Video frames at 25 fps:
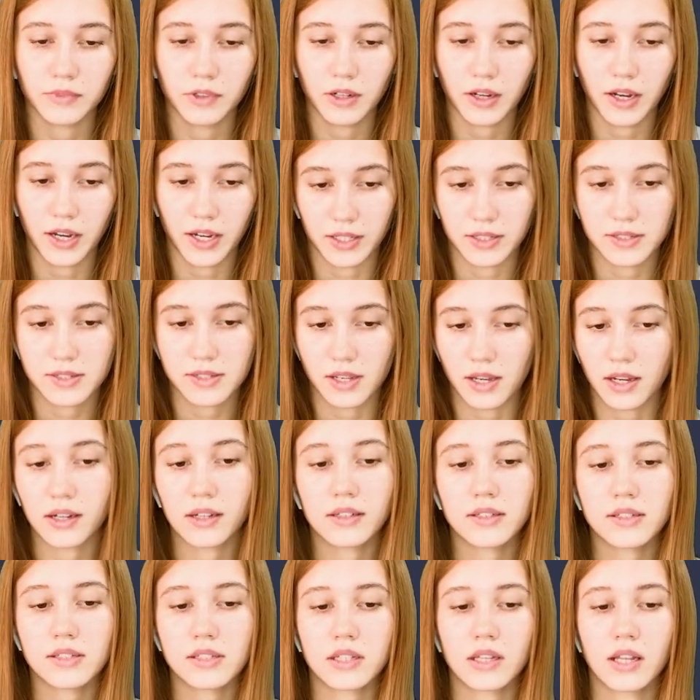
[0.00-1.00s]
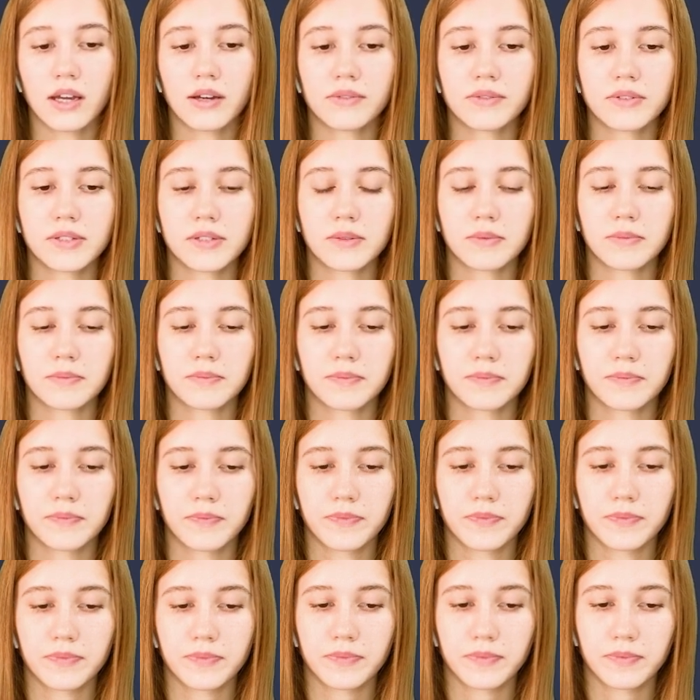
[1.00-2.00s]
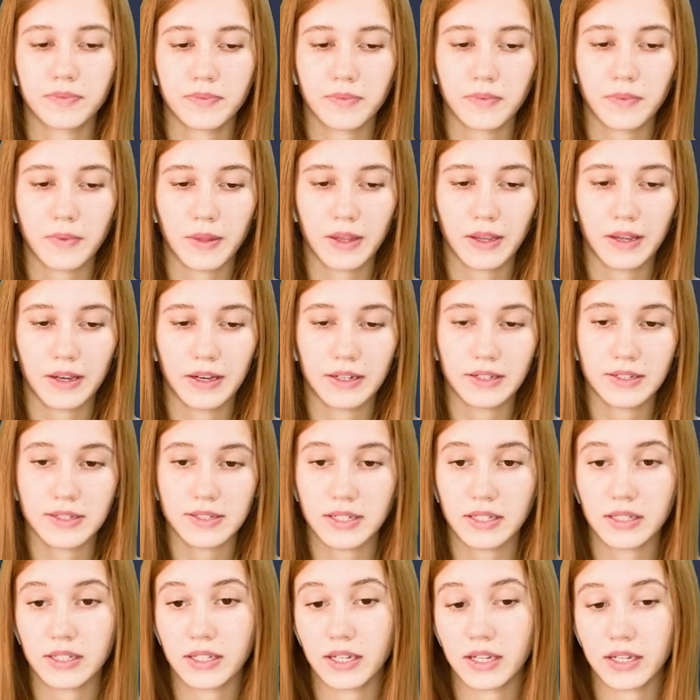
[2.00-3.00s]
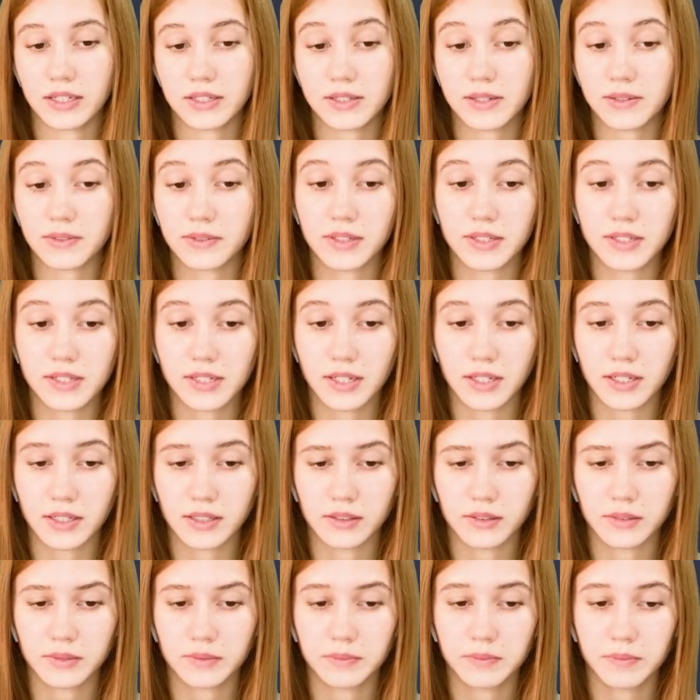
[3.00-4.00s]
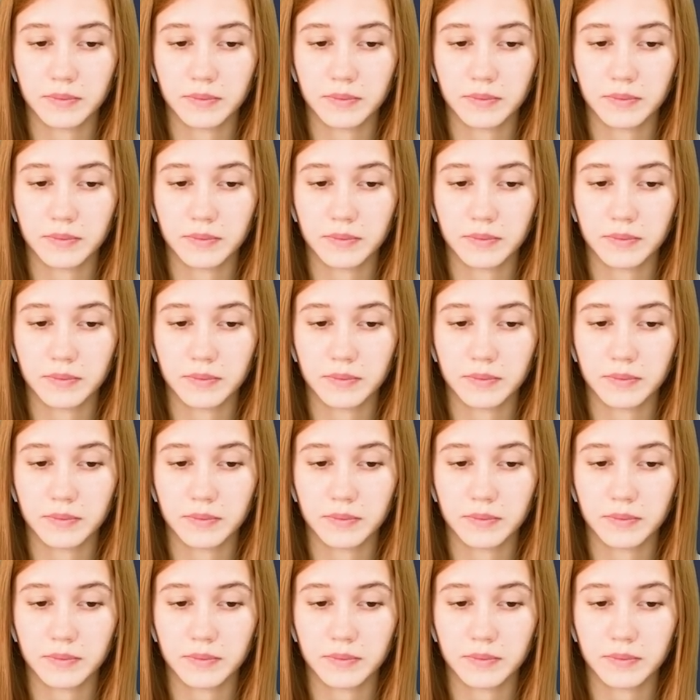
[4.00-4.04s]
8 seconds left until the end of the deal.